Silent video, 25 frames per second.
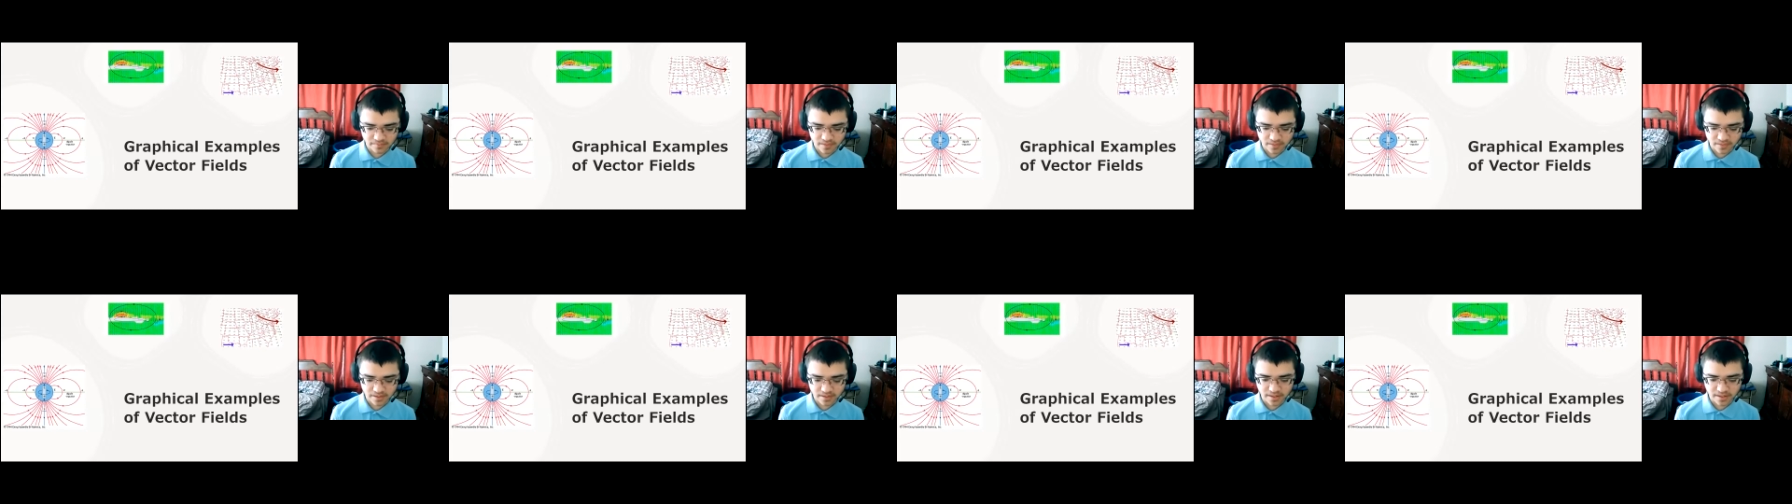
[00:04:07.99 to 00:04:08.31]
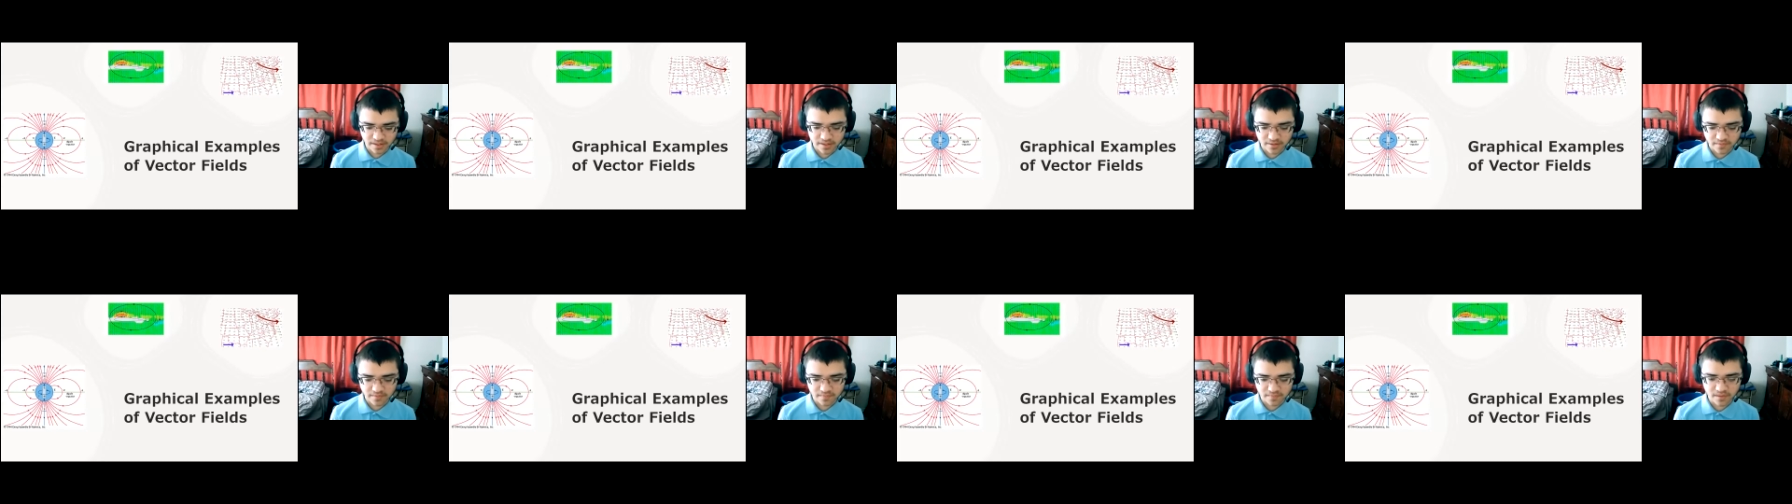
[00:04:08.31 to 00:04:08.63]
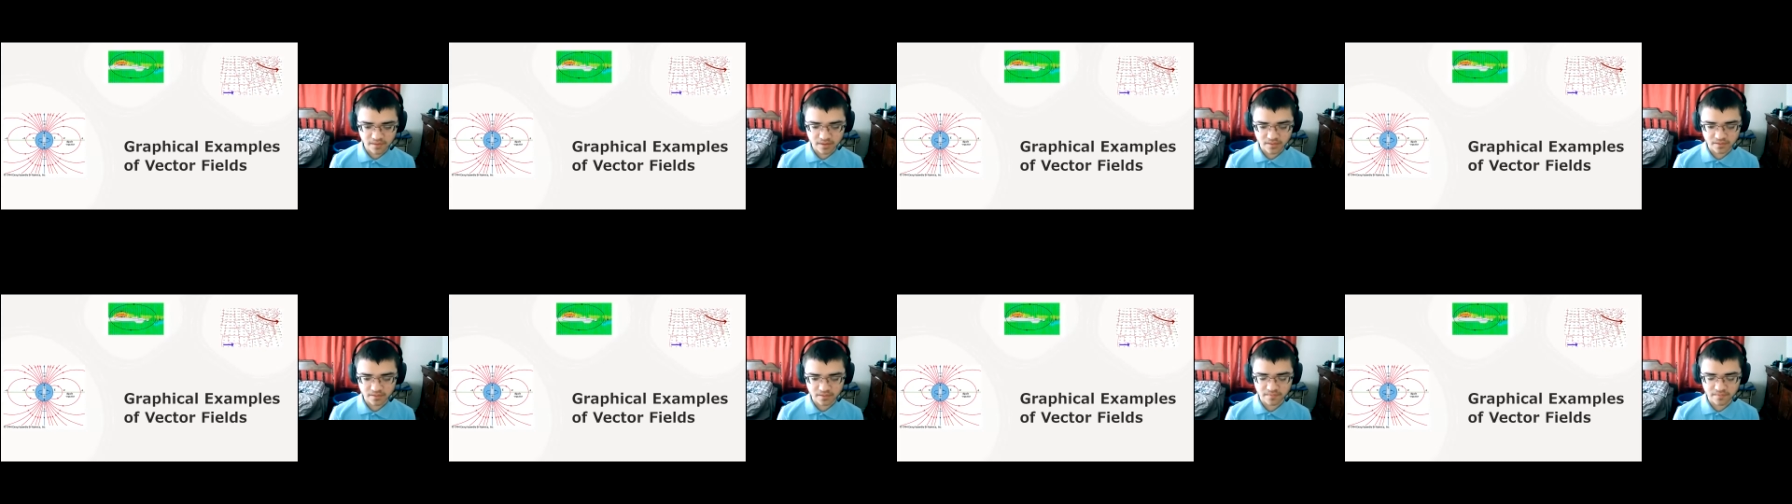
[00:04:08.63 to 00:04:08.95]

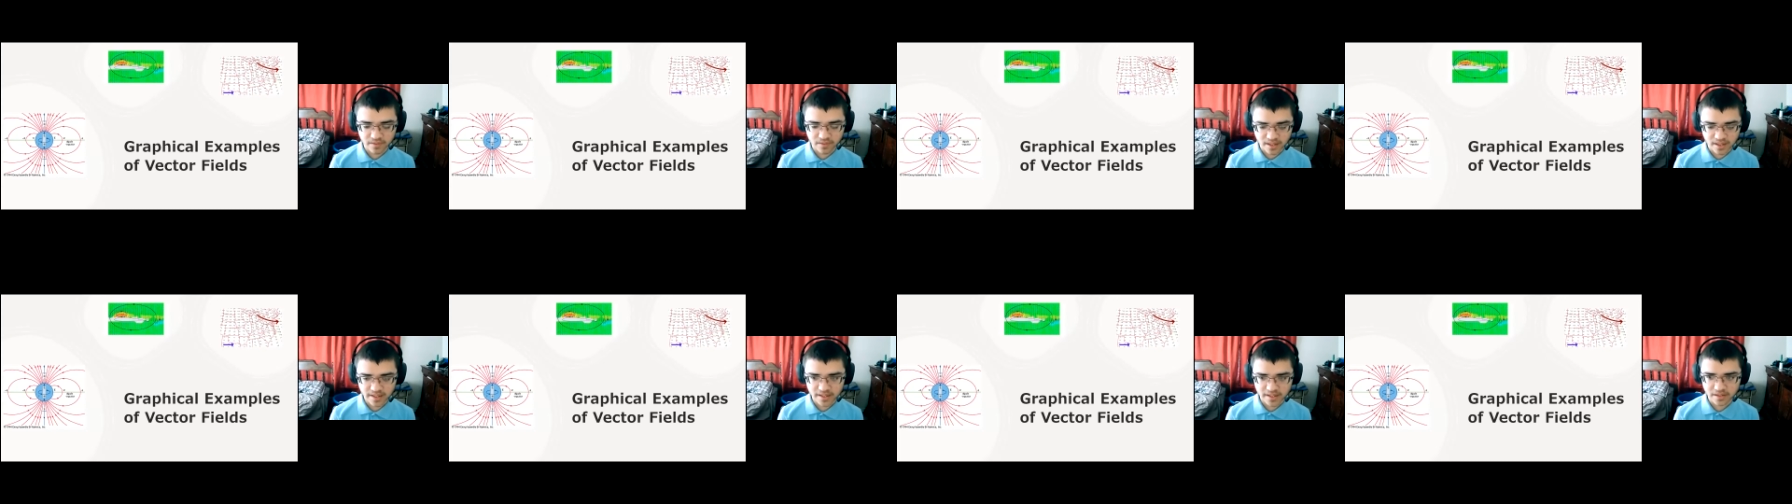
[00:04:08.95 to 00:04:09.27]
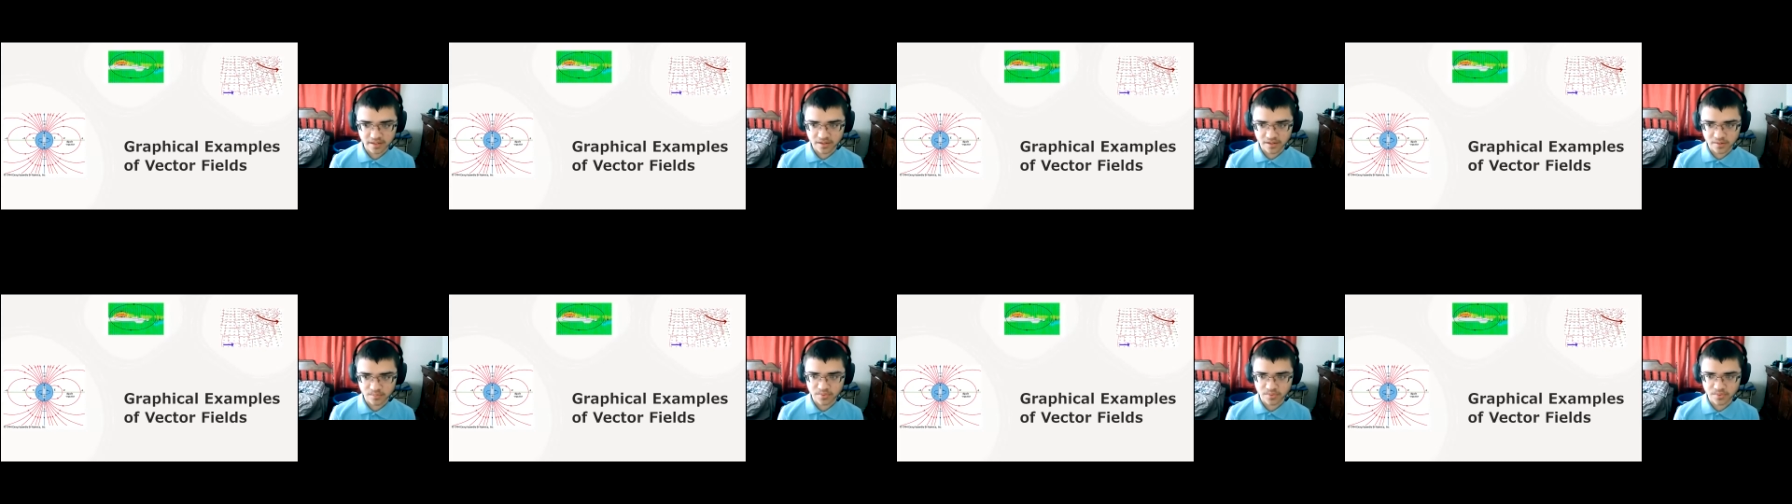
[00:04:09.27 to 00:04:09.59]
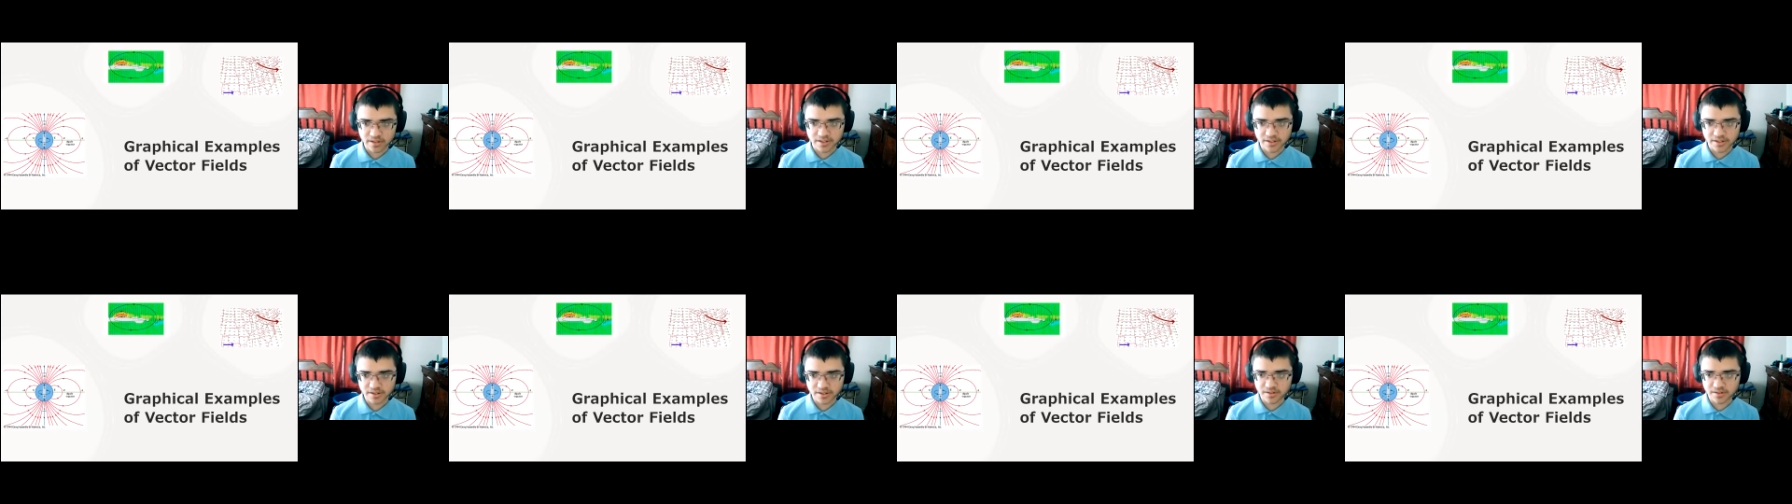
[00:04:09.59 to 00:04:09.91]
airflow of high and low
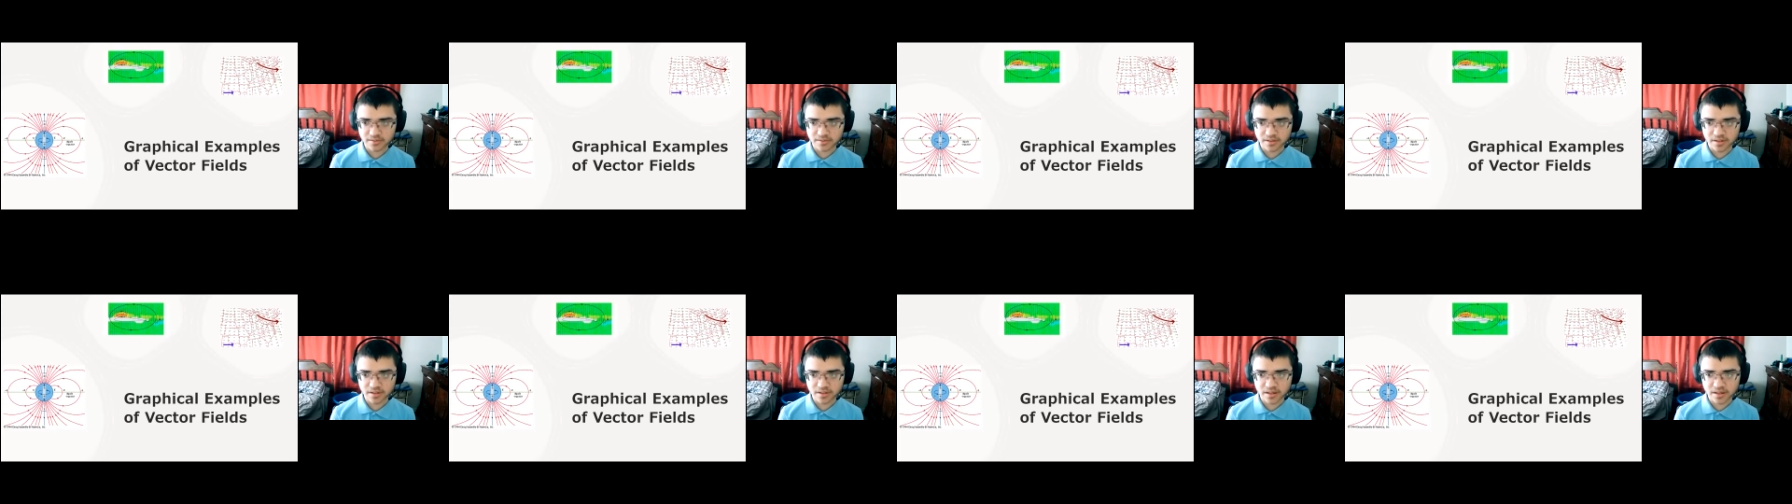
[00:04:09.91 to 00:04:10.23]
pressure,